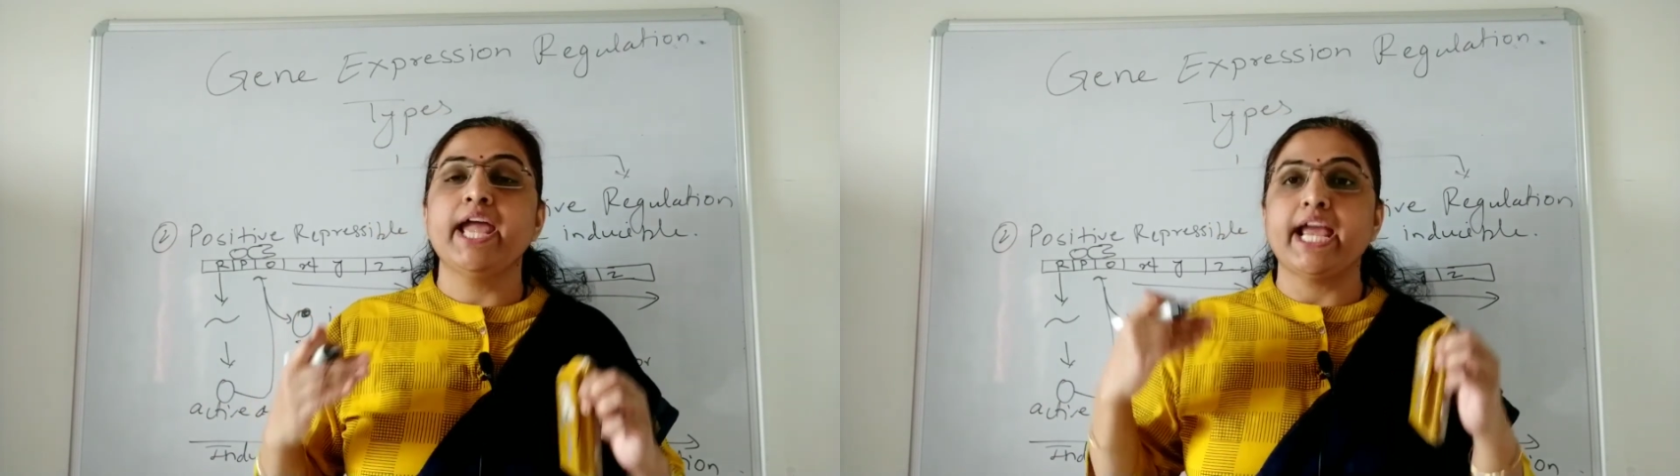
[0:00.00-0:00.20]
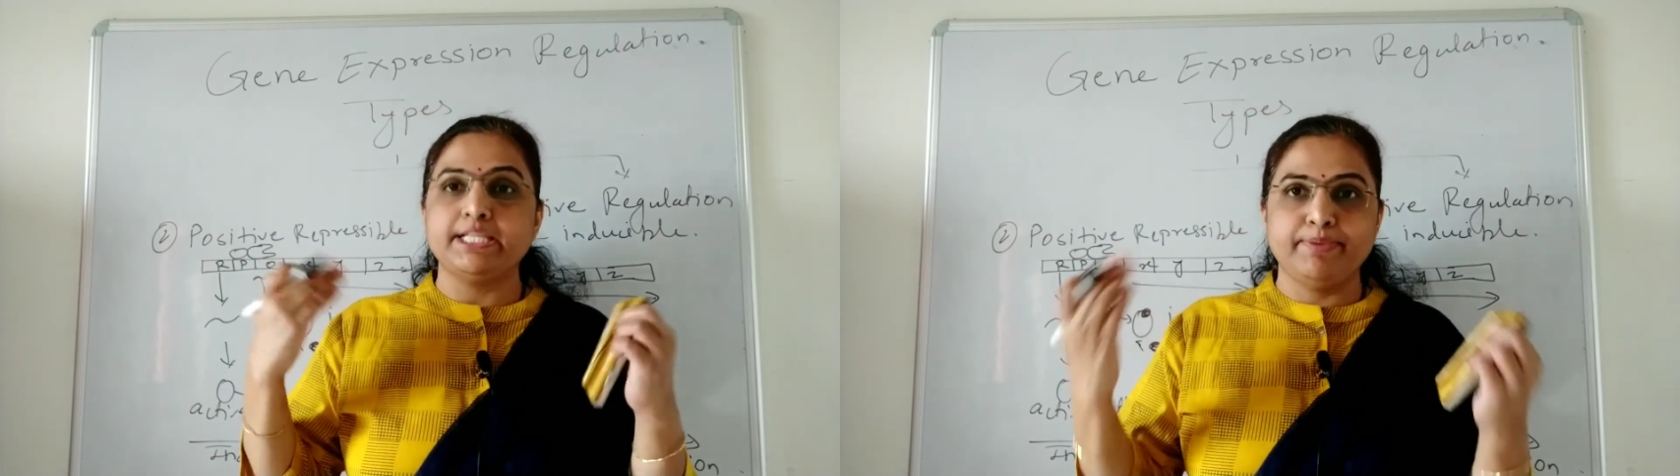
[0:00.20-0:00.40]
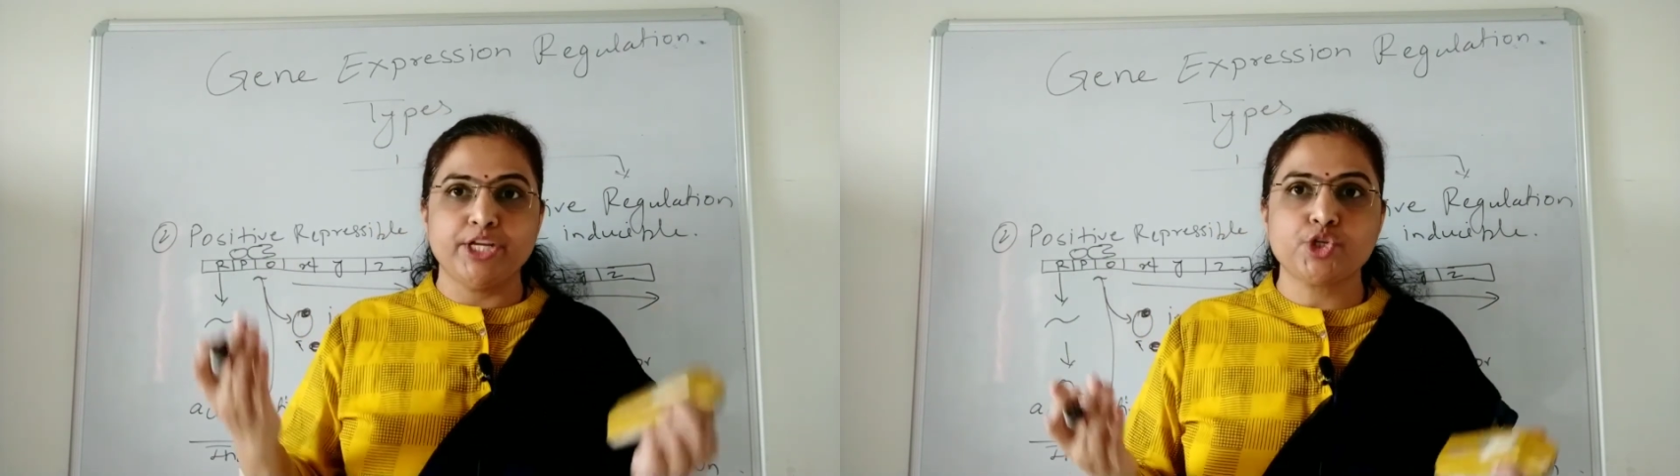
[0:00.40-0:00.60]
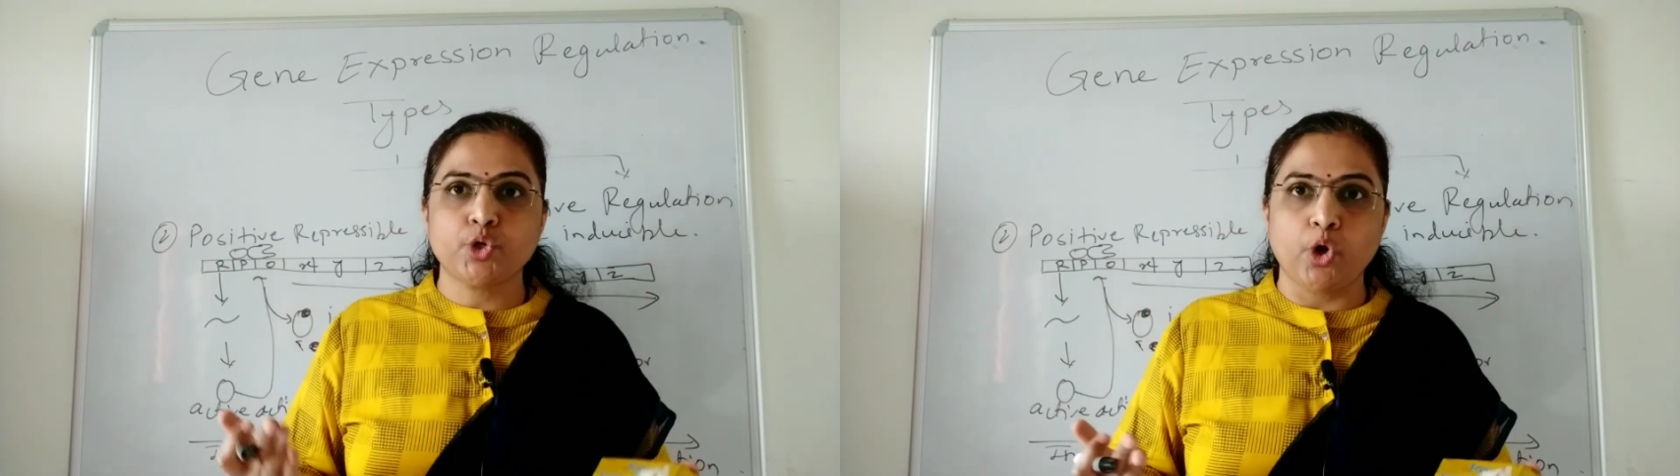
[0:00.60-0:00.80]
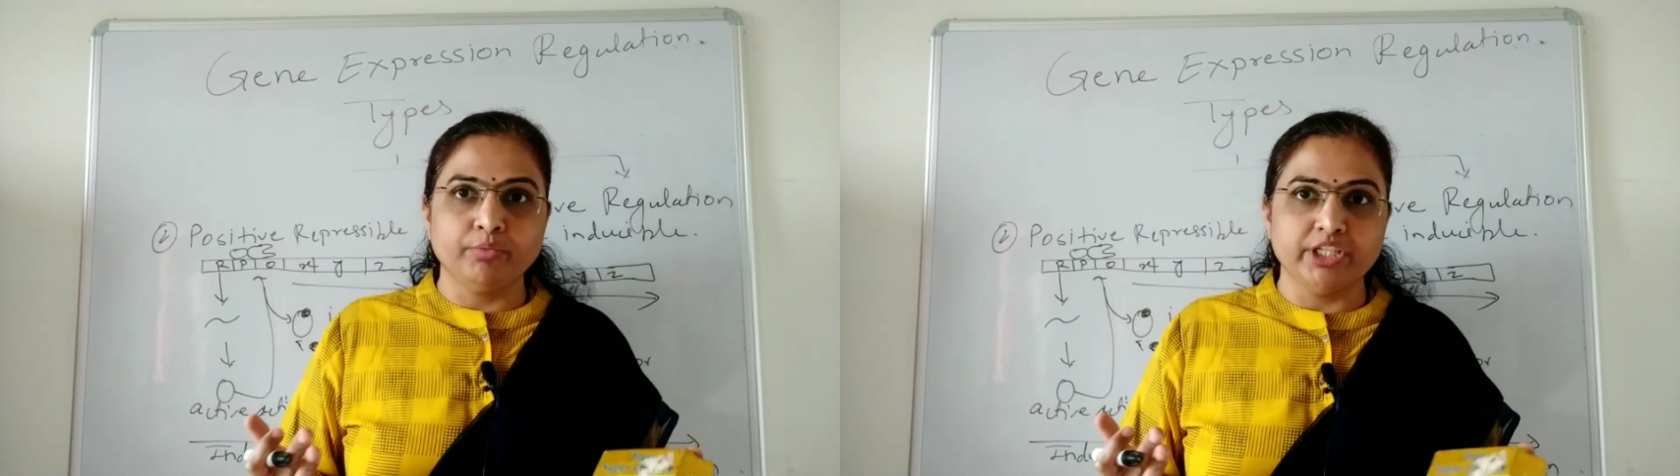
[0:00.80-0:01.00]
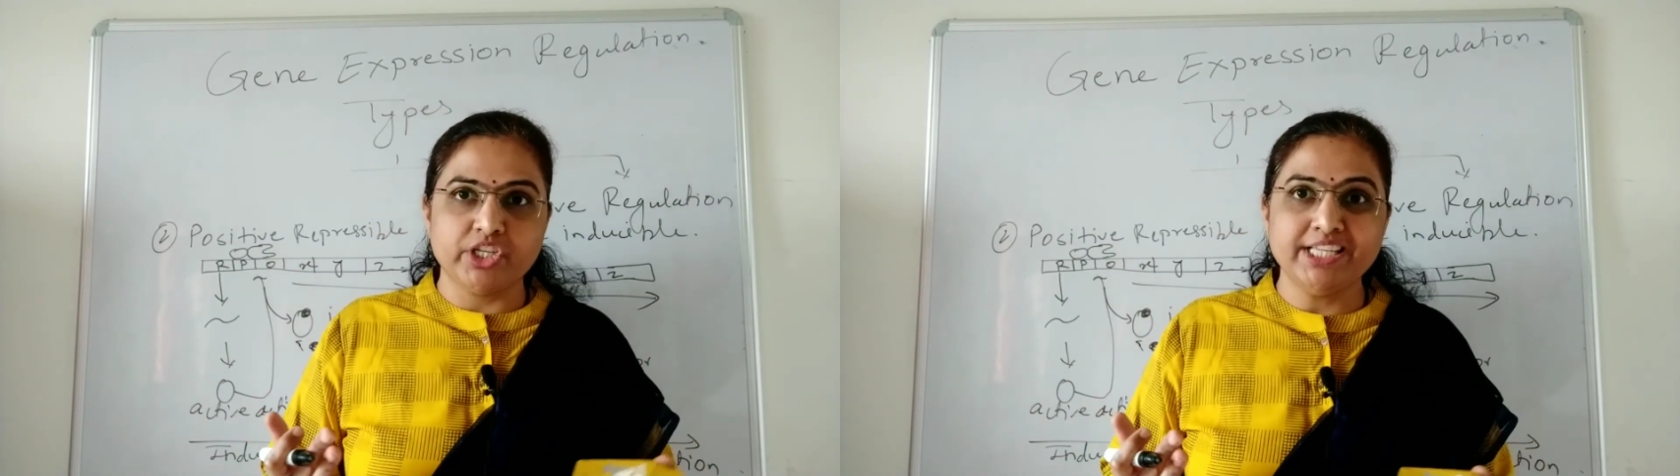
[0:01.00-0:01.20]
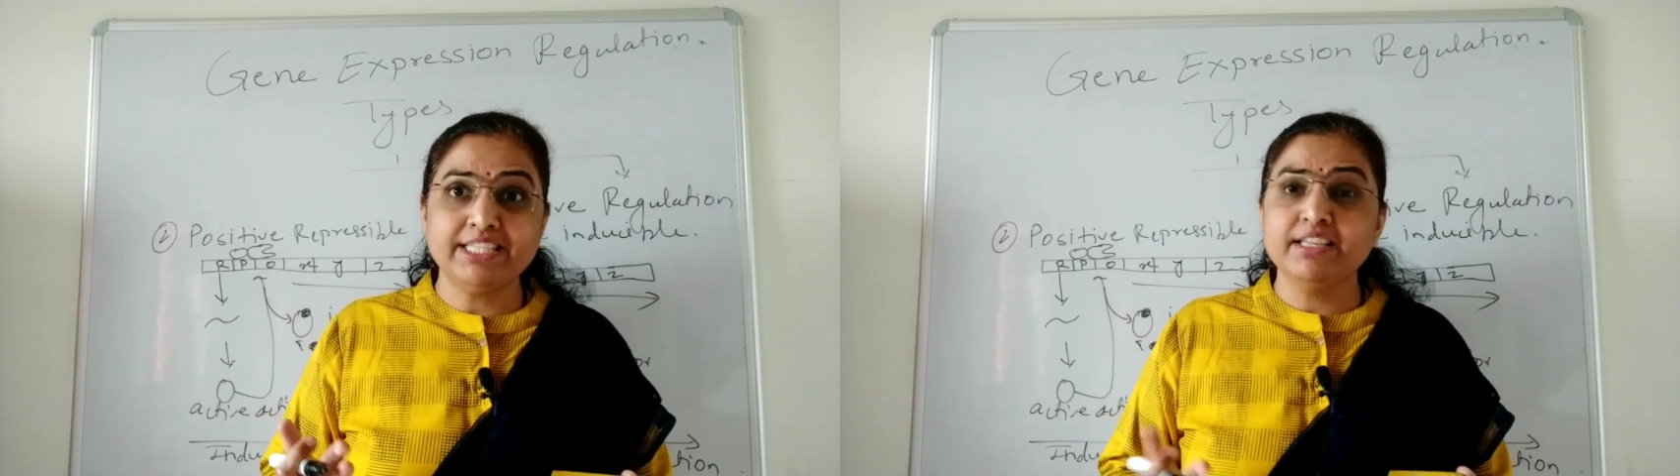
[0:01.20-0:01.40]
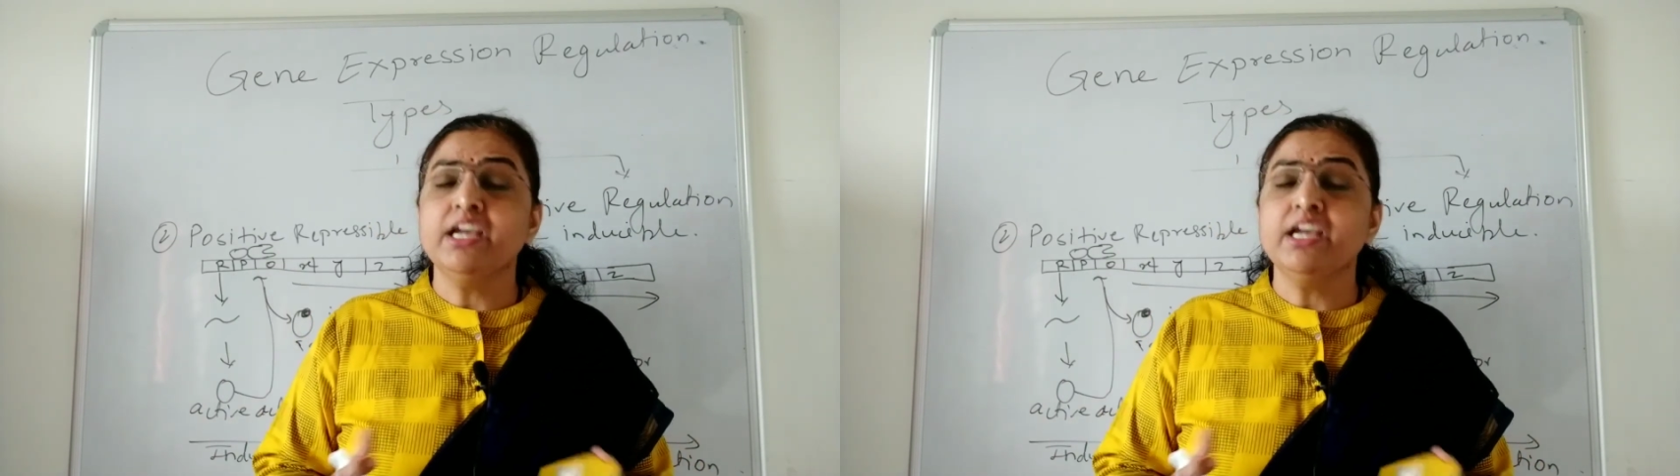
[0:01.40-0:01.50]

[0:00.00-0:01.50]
expression of the genes.